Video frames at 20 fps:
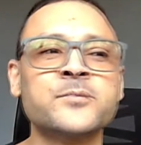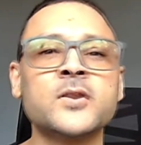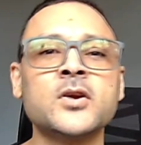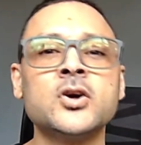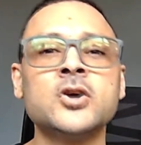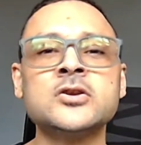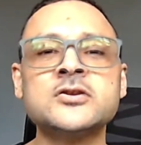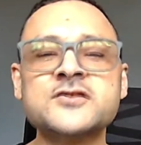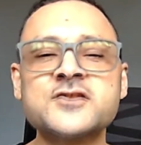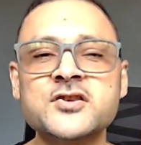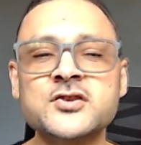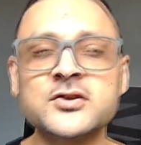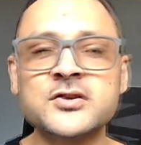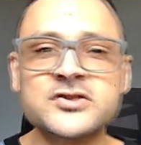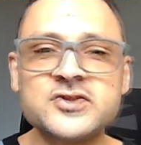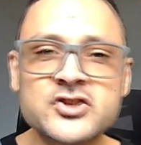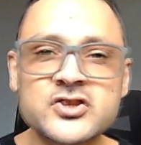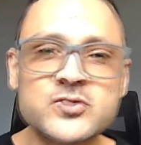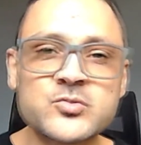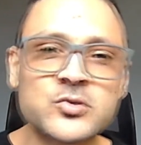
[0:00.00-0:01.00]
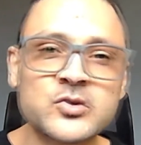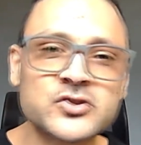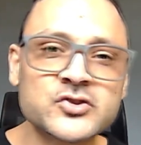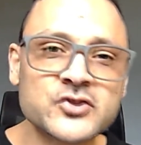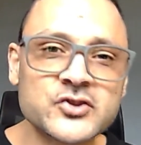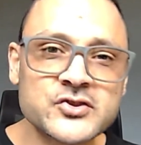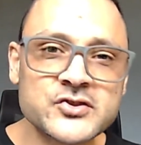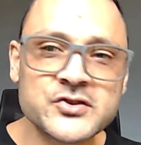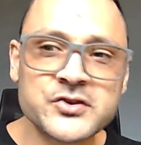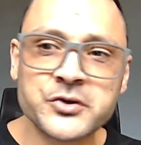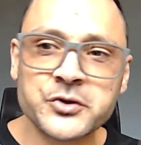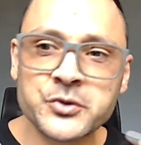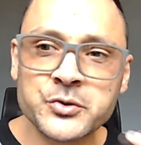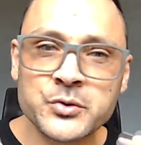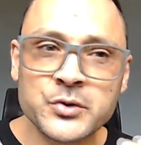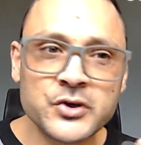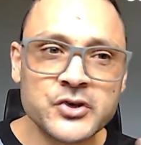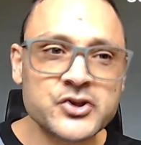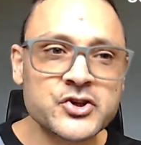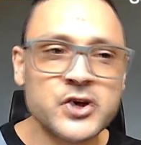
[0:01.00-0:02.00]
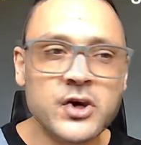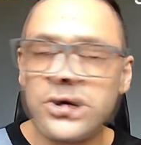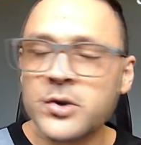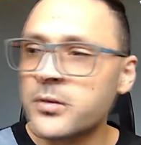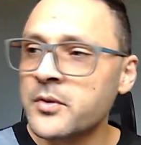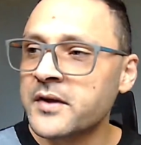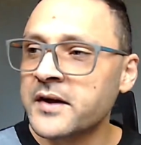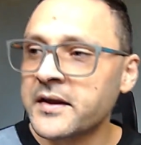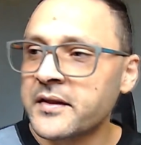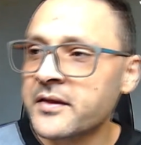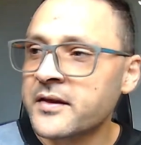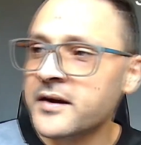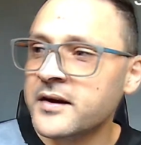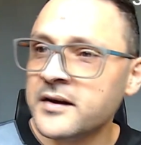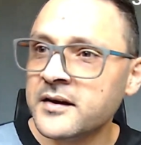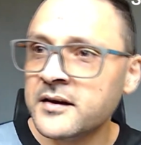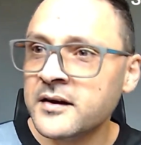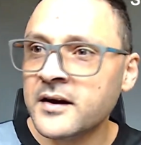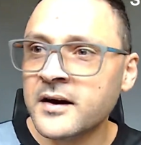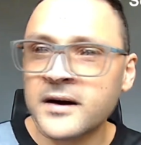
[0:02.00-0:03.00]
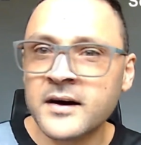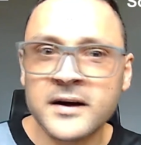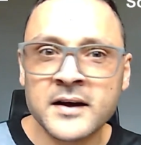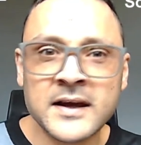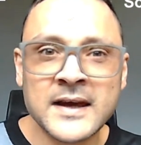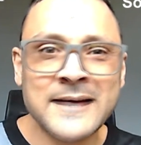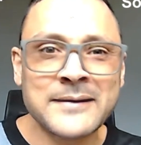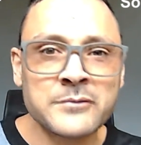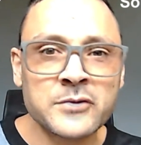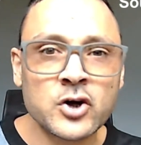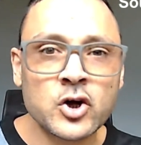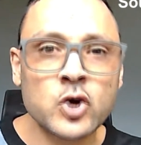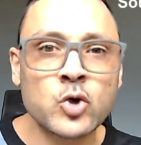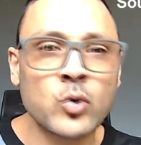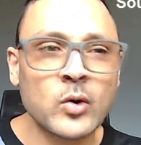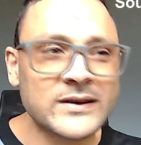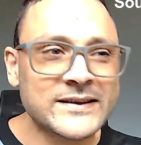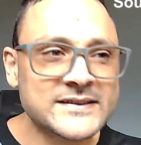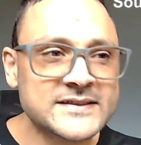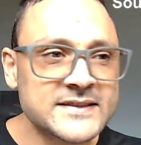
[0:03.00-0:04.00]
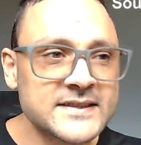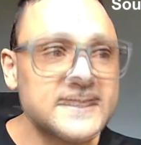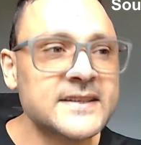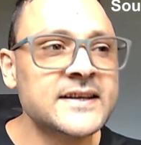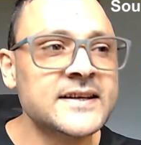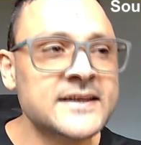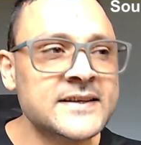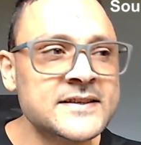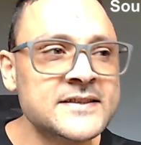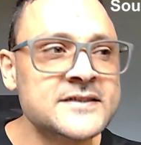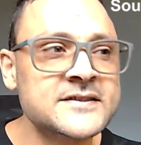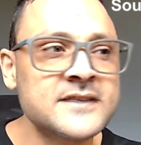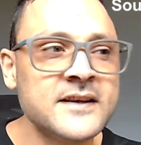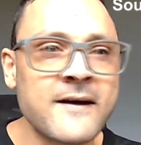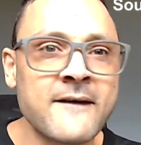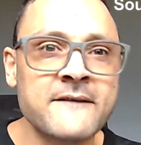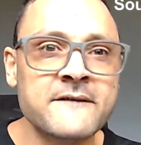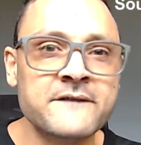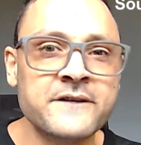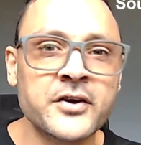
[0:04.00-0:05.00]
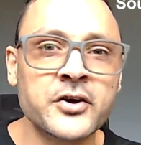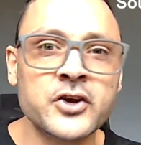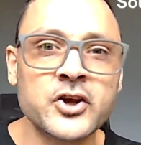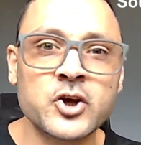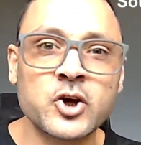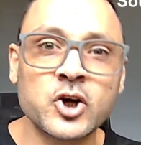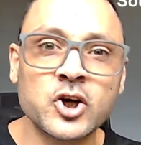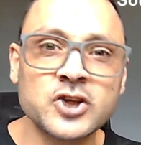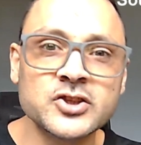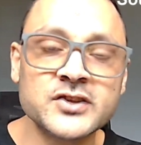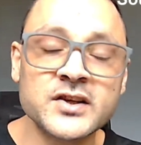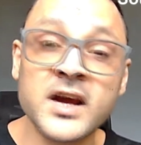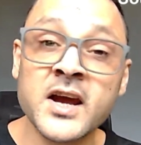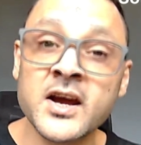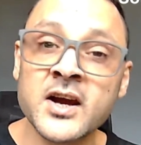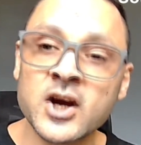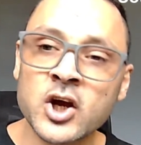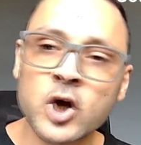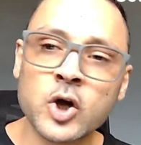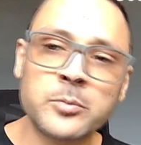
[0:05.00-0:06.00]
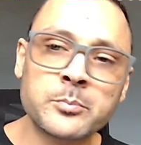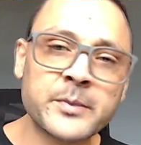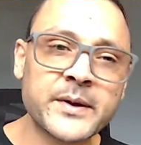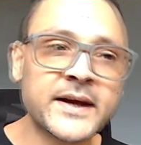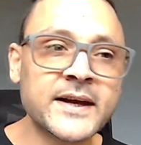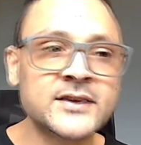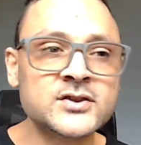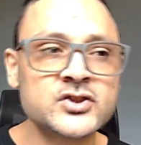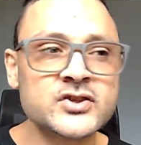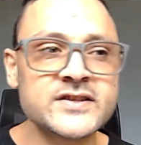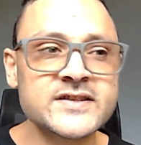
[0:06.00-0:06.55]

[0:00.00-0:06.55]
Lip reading: Also, I just wanted to show that the camera quality is very good compared to